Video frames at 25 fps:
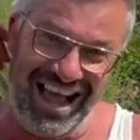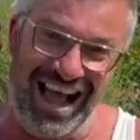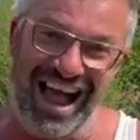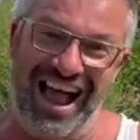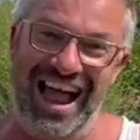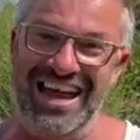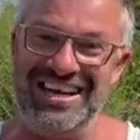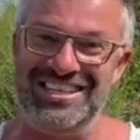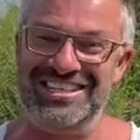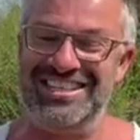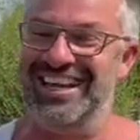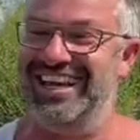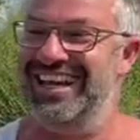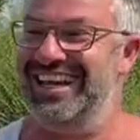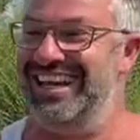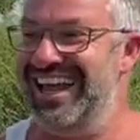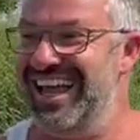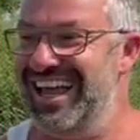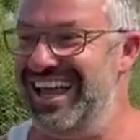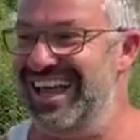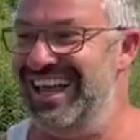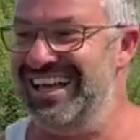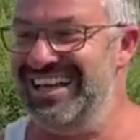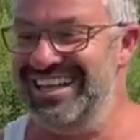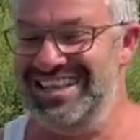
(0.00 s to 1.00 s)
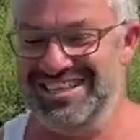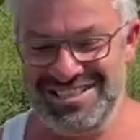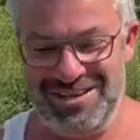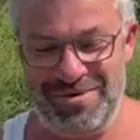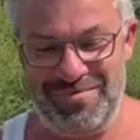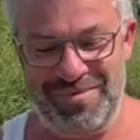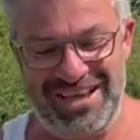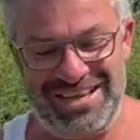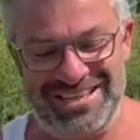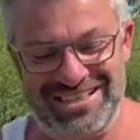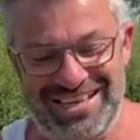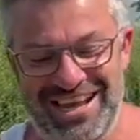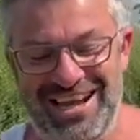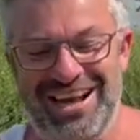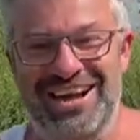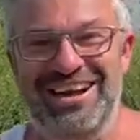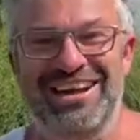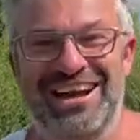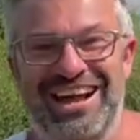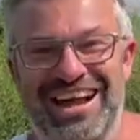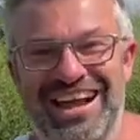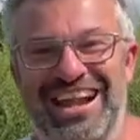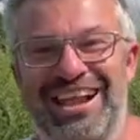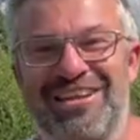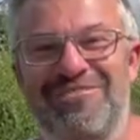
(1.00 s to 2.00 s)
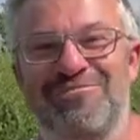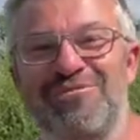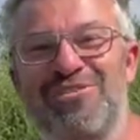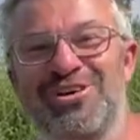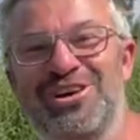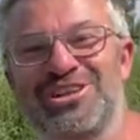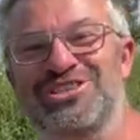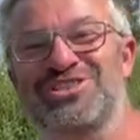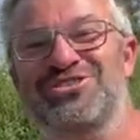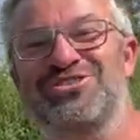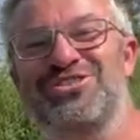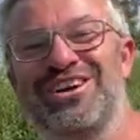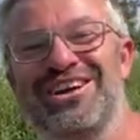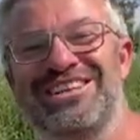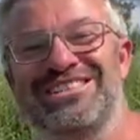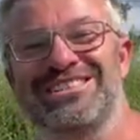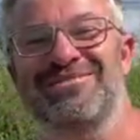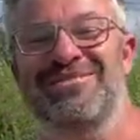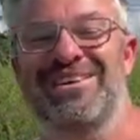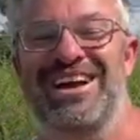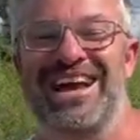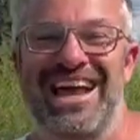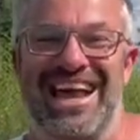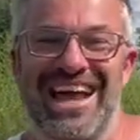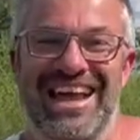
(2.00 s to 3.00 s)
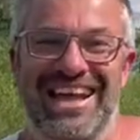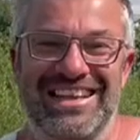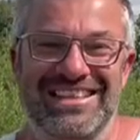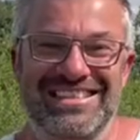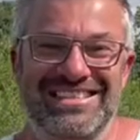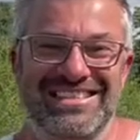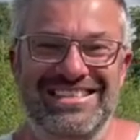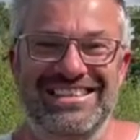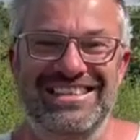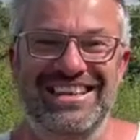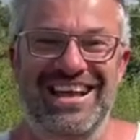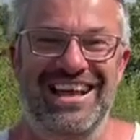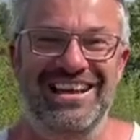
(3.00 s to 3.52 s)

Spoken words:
Actually, yeah. So basically, I love moisturising my hands.